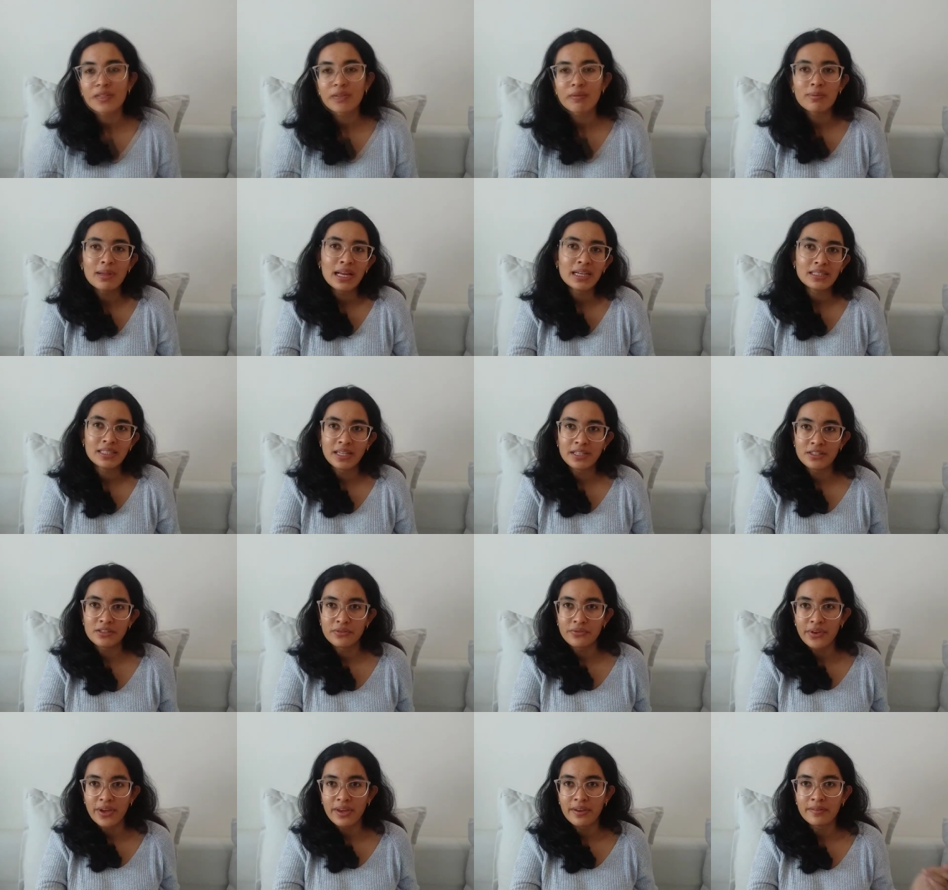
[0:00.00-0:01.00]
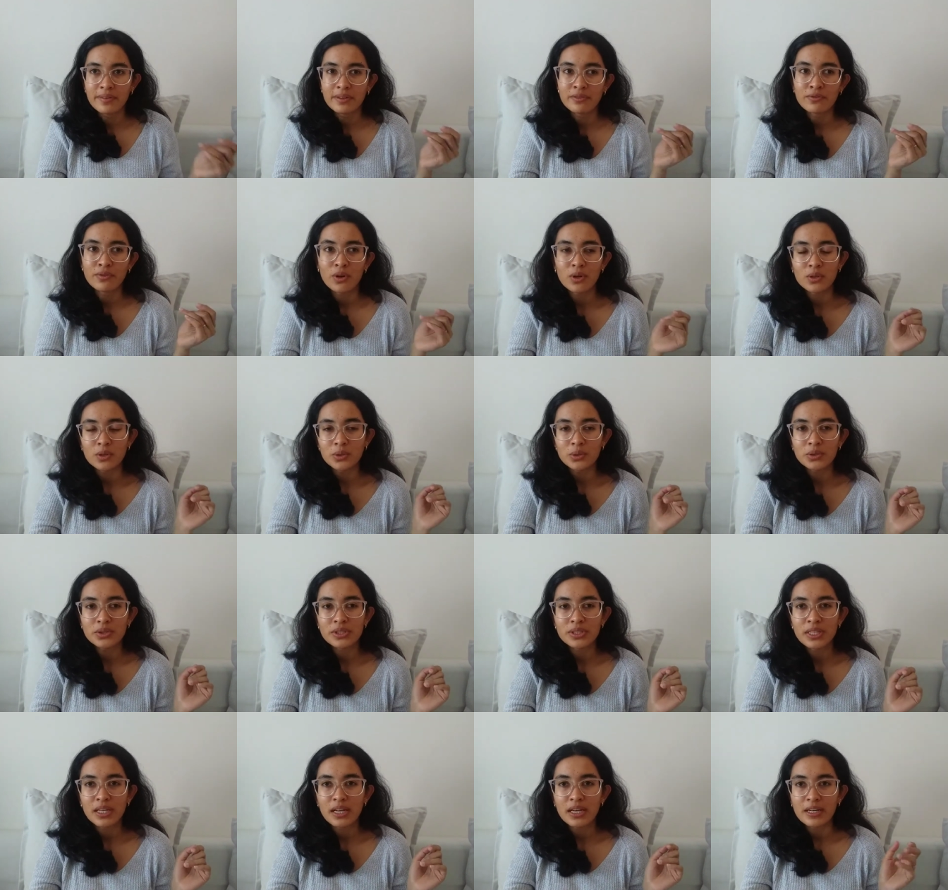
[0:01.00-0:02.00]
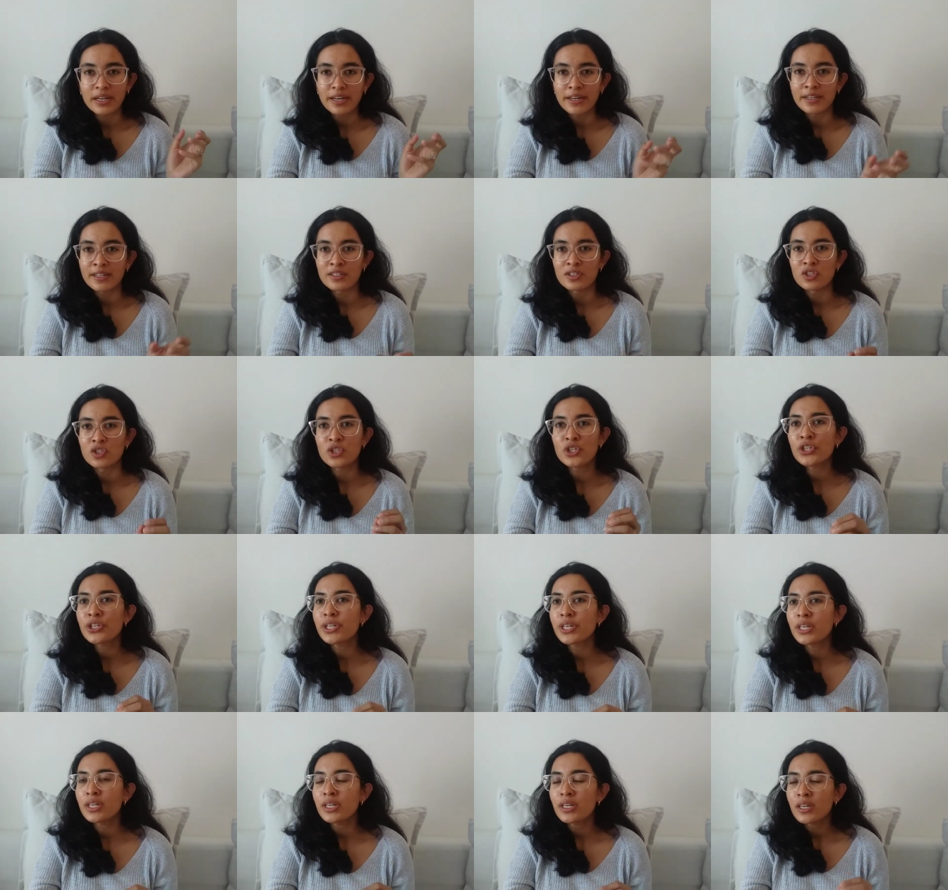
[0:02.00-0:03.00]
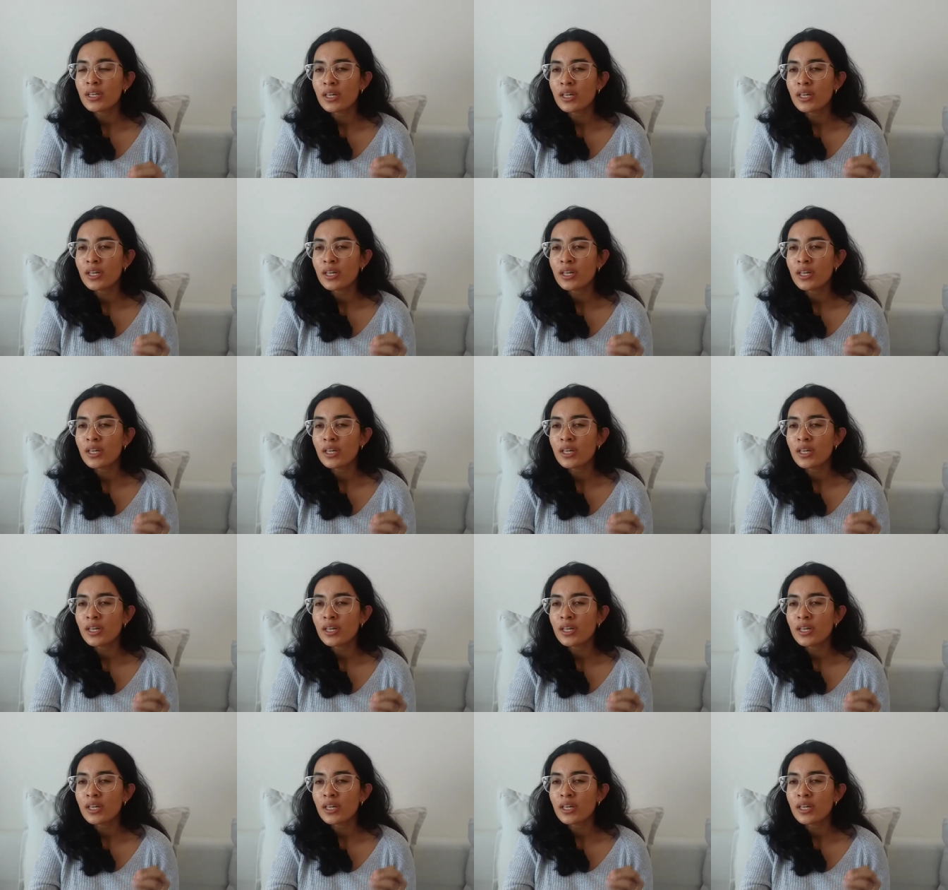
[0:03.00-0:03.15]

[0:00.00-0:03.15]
The Black Tides of Heaven follows Akeha's journey.